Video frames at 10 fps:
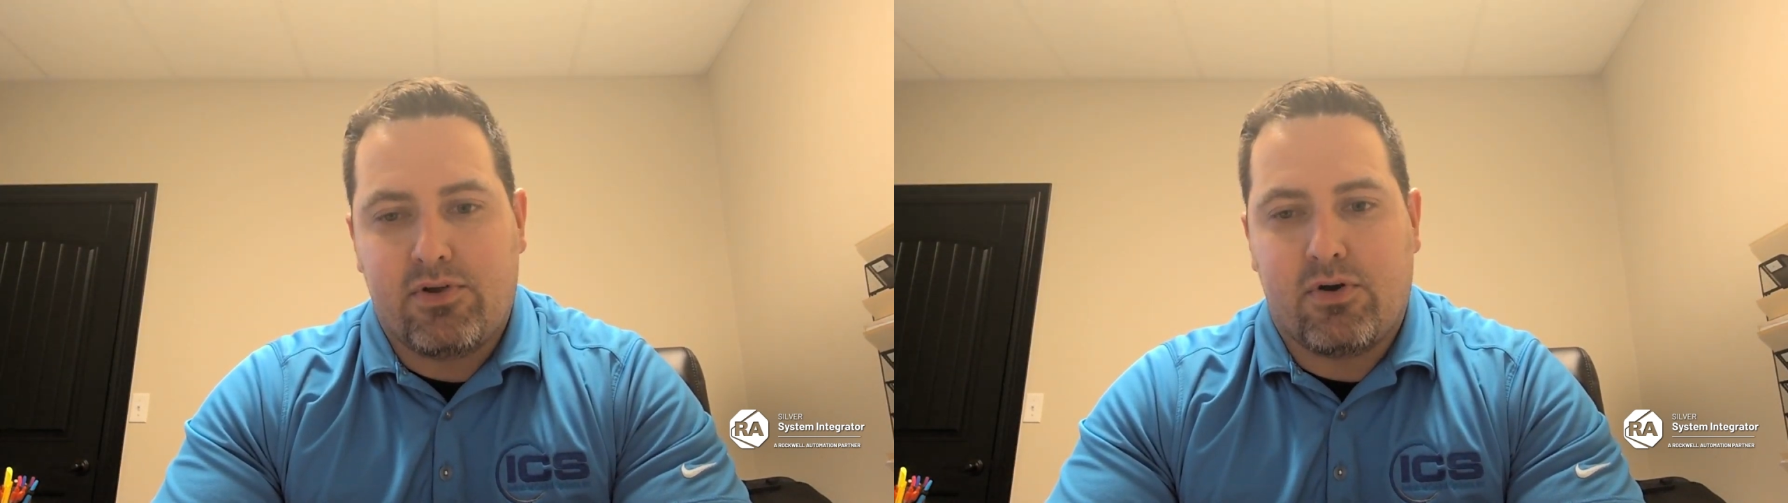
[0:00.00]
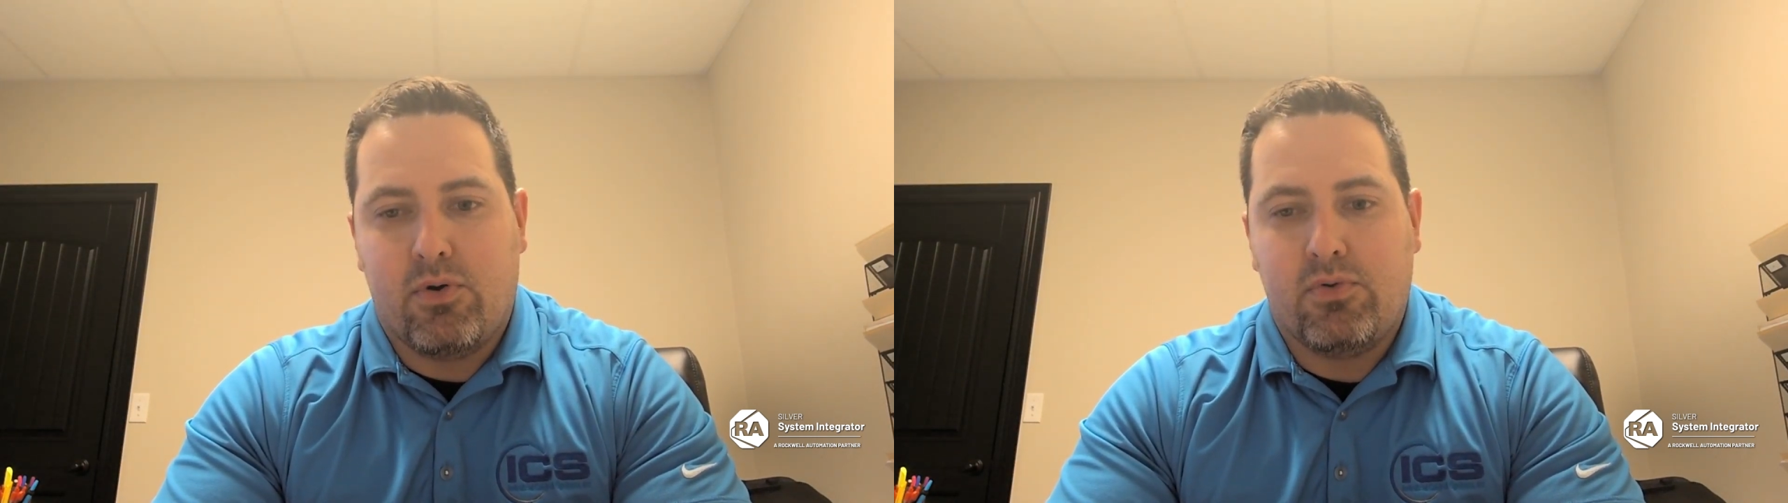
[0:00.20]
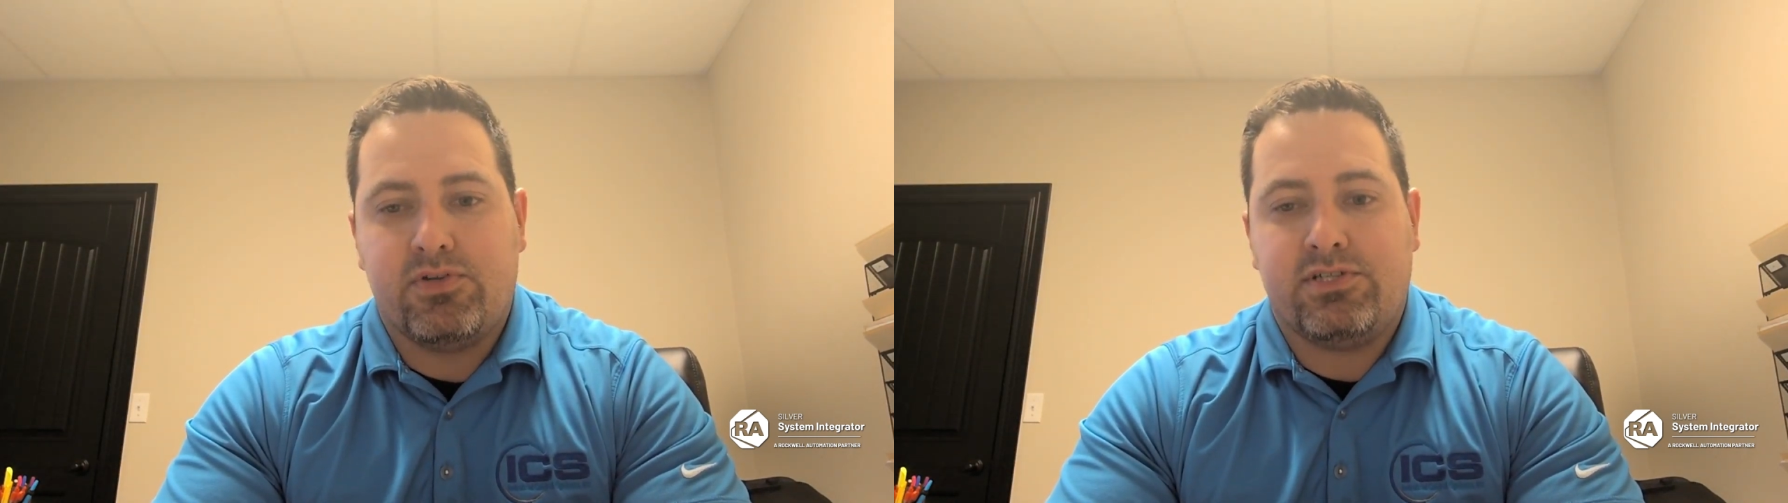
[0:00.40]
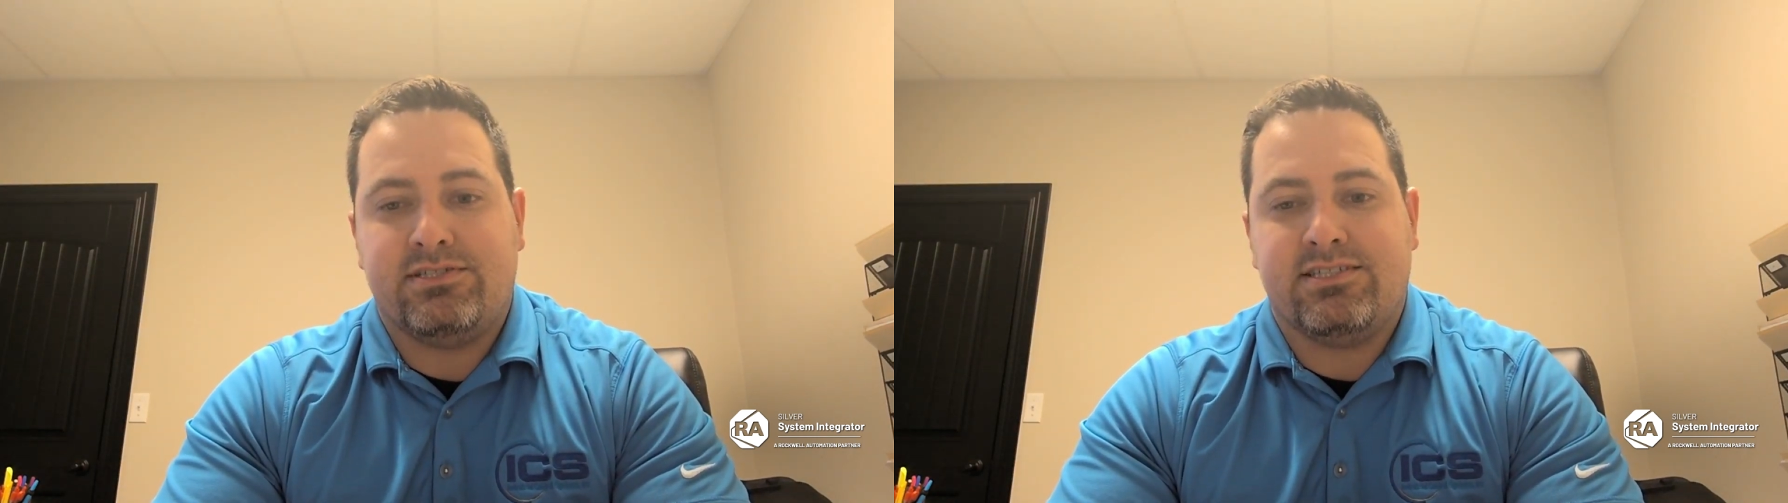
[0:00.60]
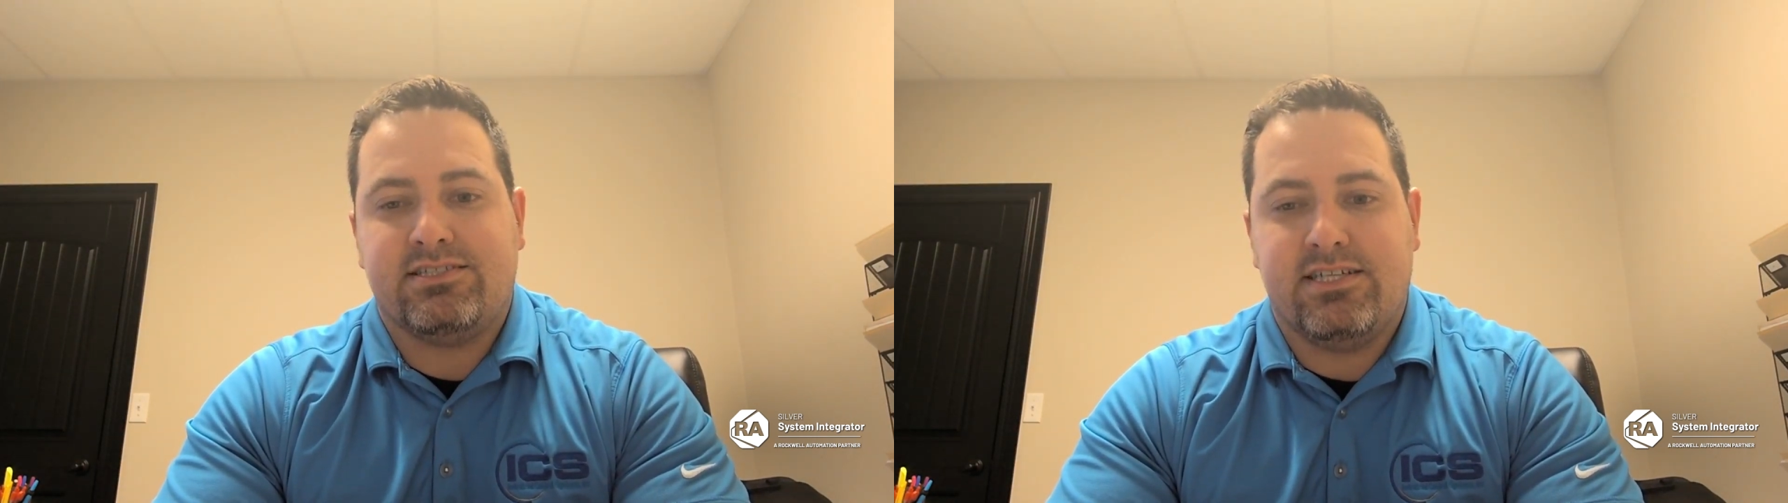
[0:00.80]
their goals
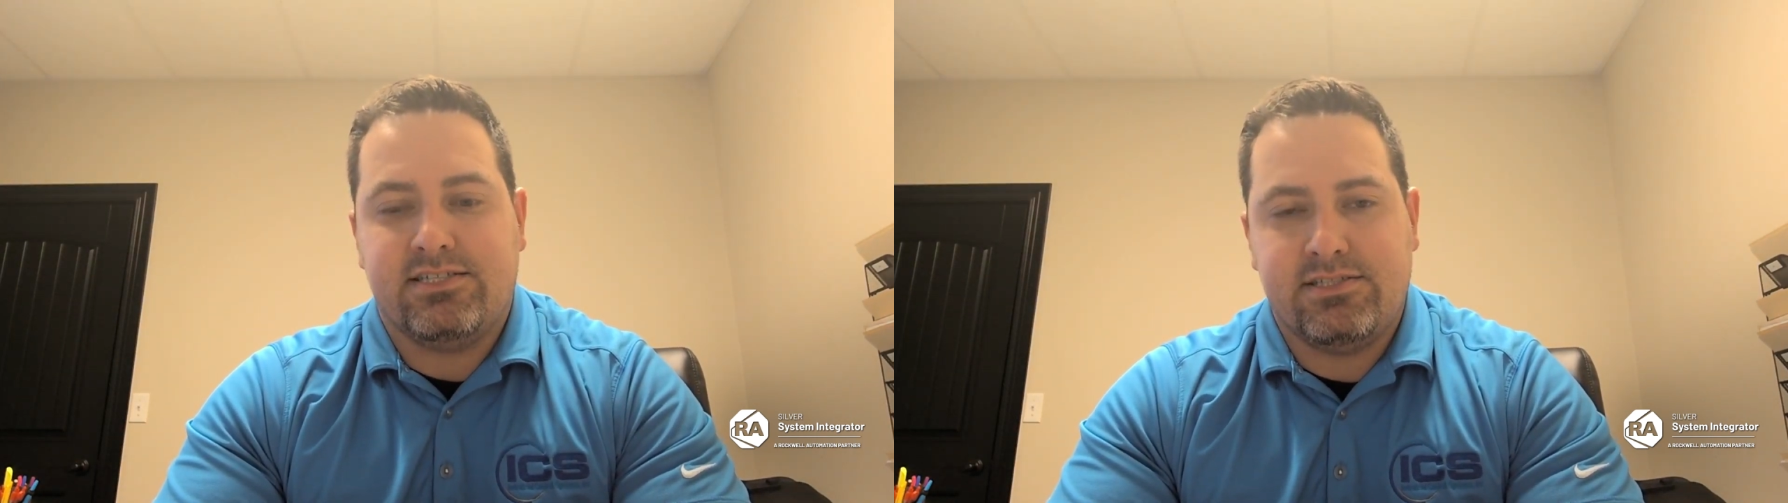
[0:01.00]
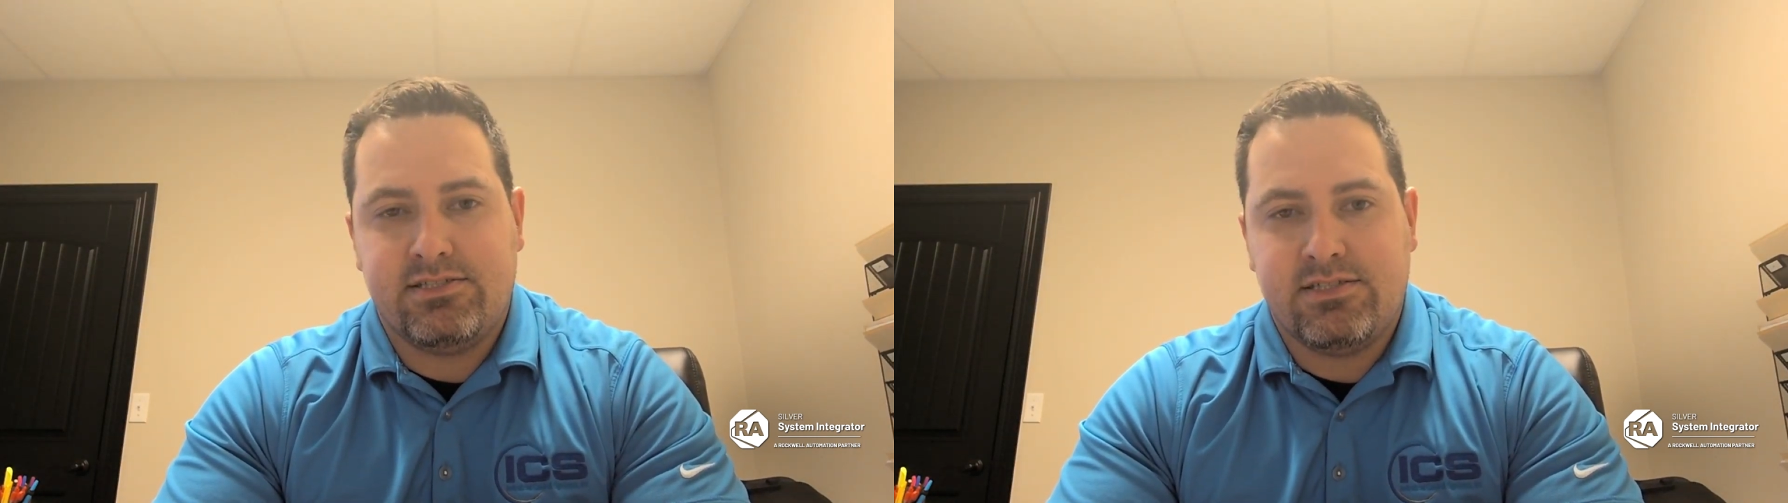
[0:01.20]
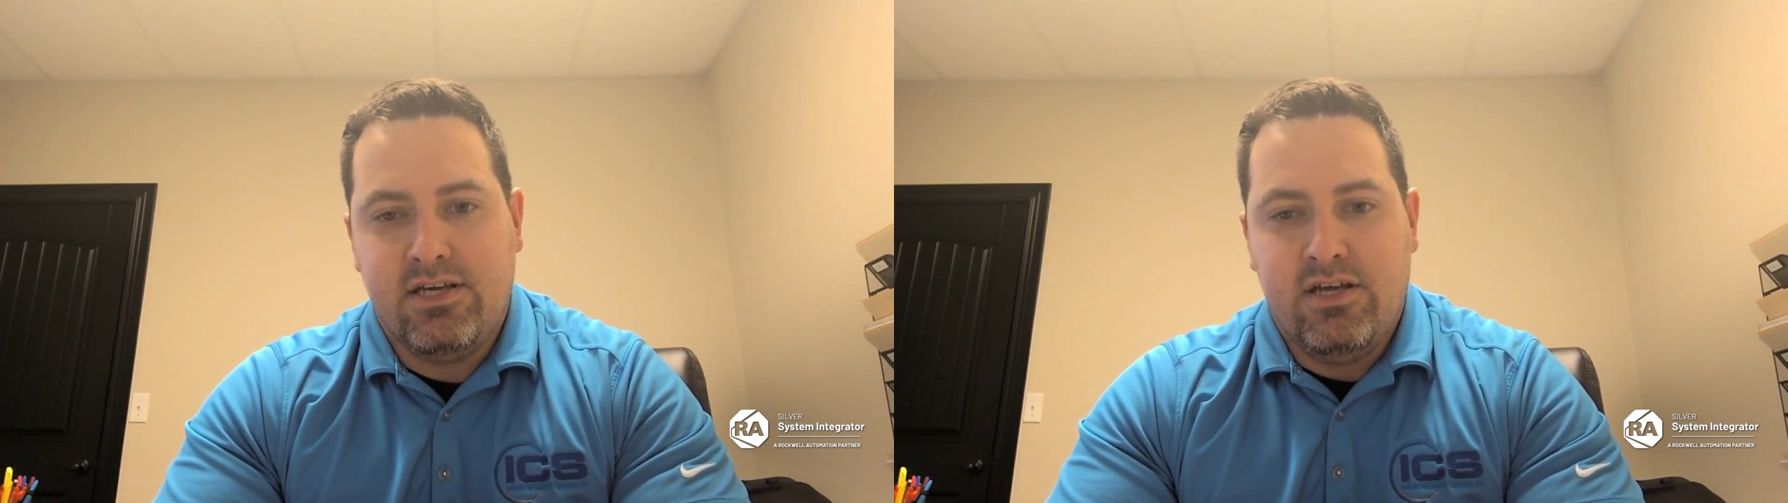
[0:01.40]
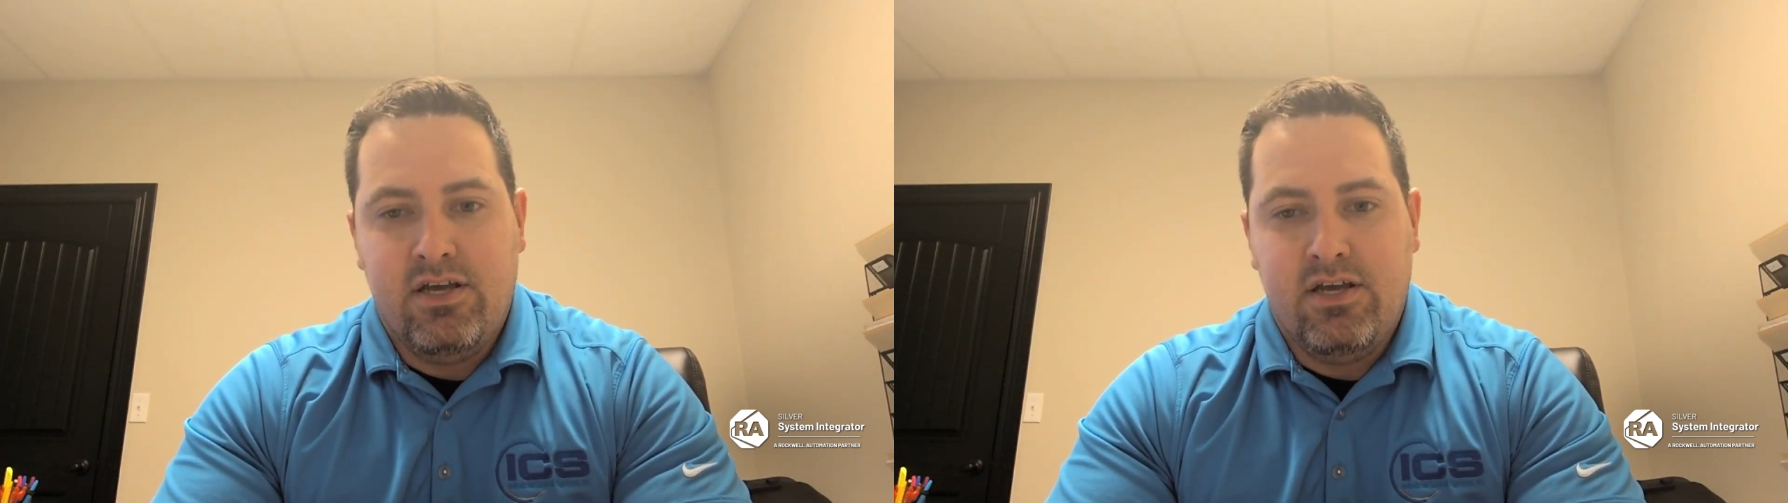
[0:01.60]
and successes.